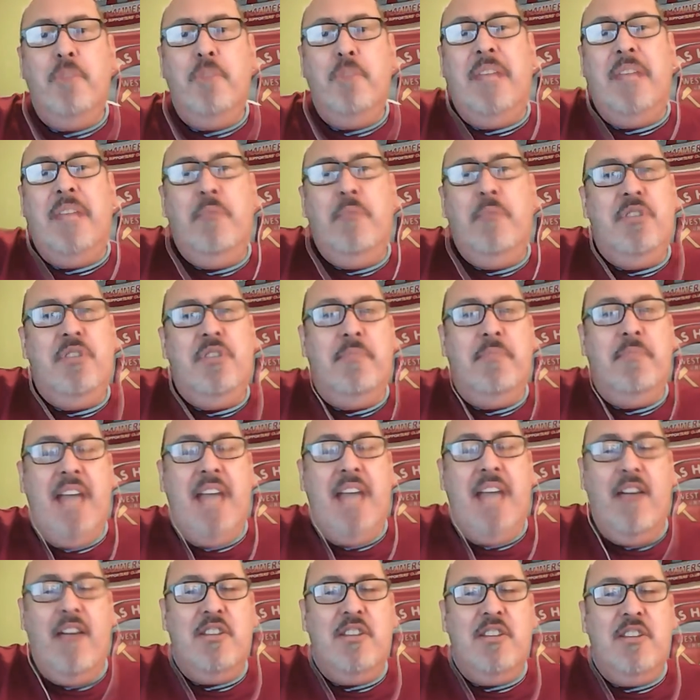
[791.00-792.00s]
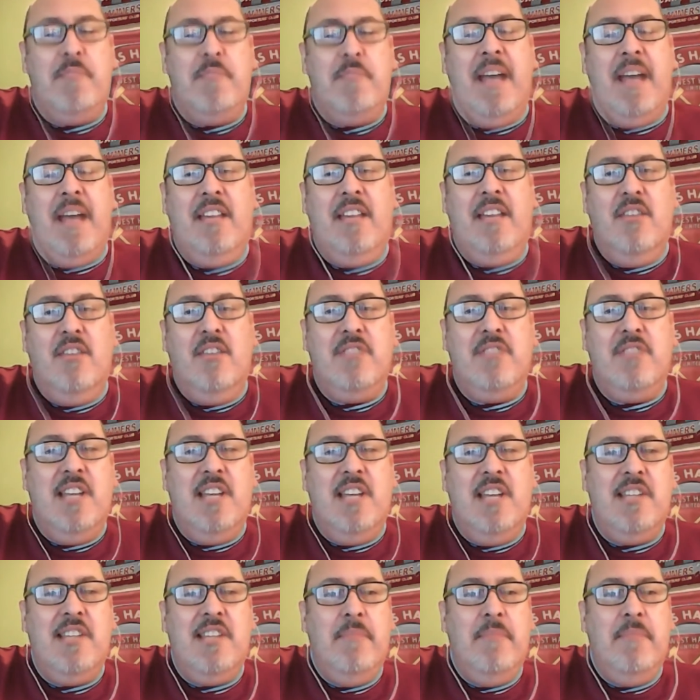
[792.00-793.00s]
played with some characters back in those
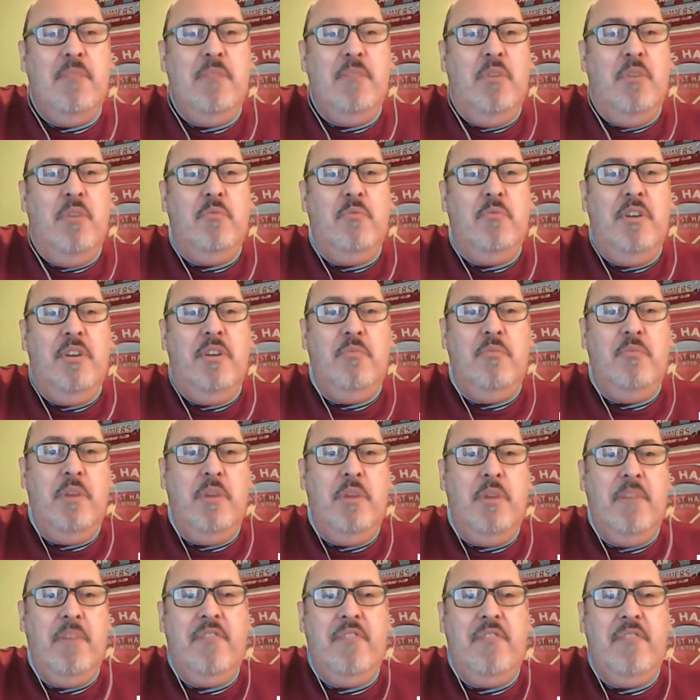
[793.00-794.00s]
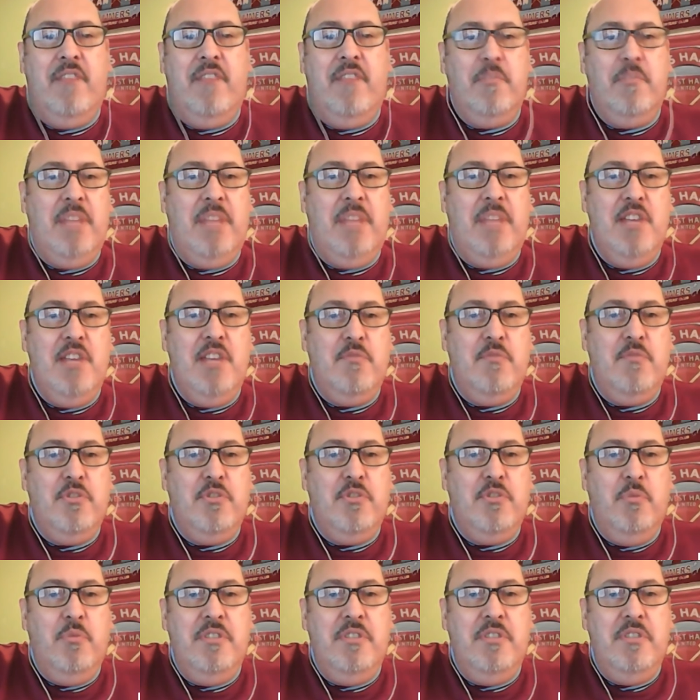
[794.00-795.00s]
days. I mean, one of my favourite players
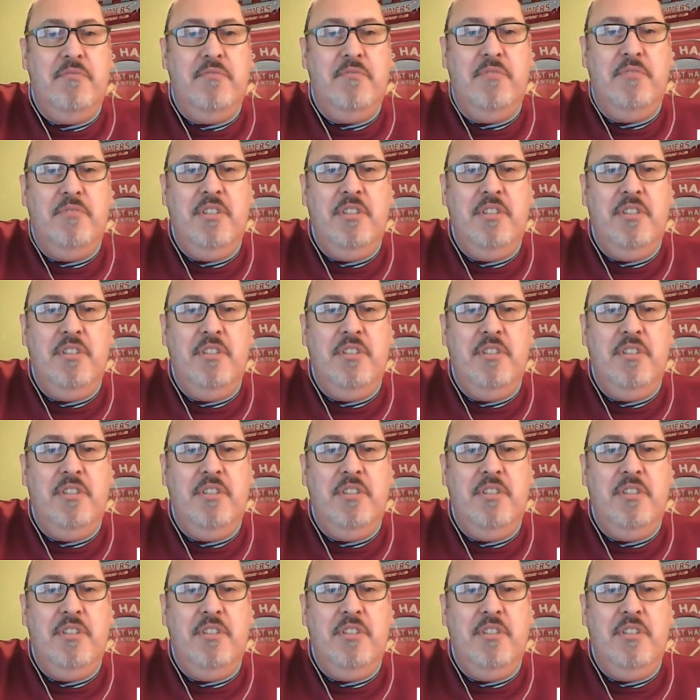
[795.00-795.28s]
was always